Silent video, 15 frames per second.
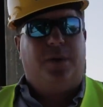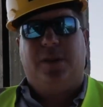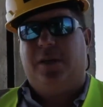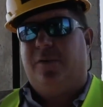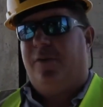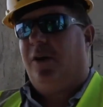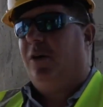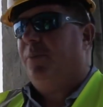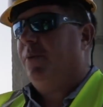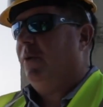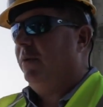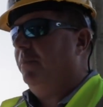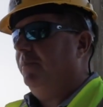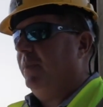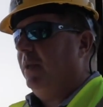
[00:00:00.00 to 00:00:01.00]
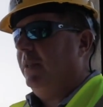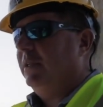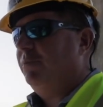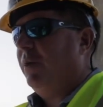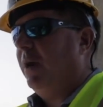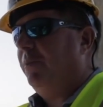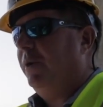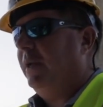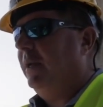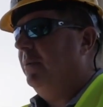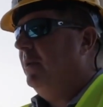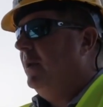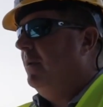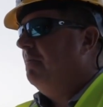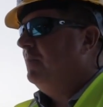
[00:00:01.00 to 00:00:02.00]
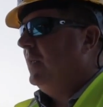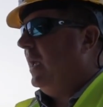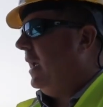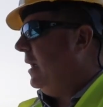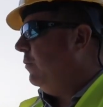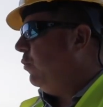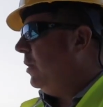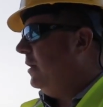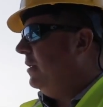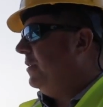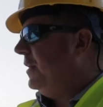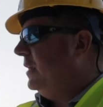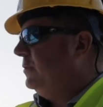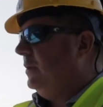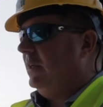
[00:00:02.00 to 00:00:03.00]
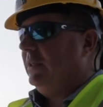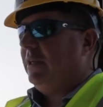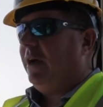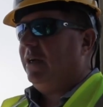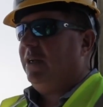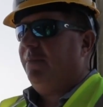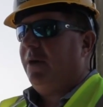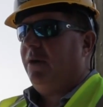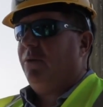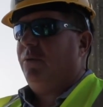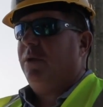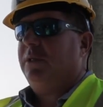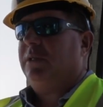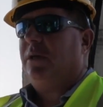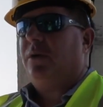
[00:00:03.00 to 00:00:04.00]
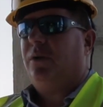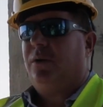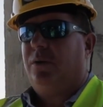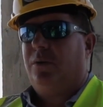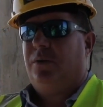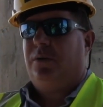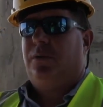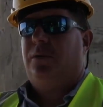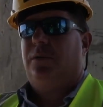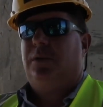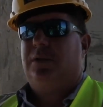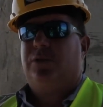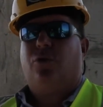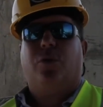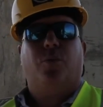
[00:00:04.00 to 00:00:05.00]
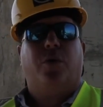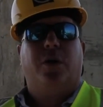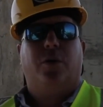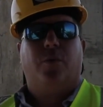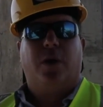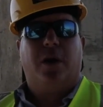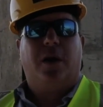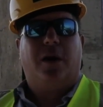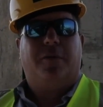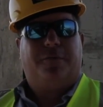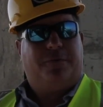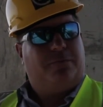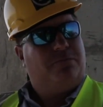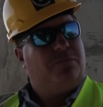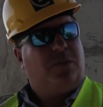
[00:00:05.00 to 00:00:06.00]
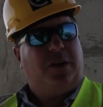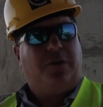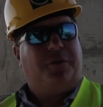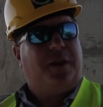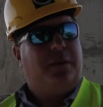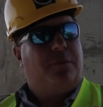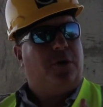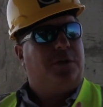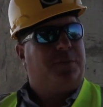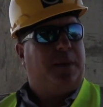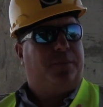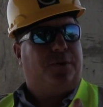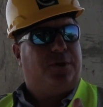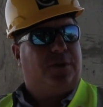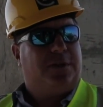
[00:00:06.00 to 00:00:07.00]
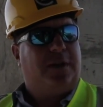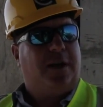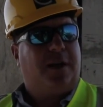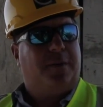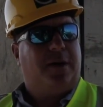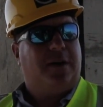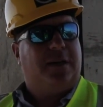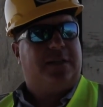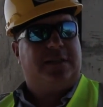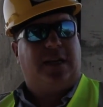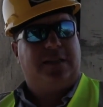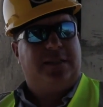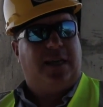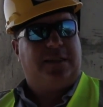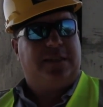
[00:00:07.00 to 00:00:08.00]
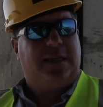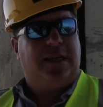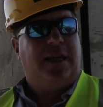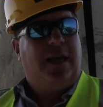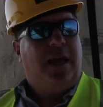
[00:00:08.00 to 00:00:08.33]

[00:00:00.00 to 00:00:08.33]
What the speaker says: with the developer on this property, and one of the things we just talked about was stormwater runoff. Little thing most people don't talk about because it's not sexy.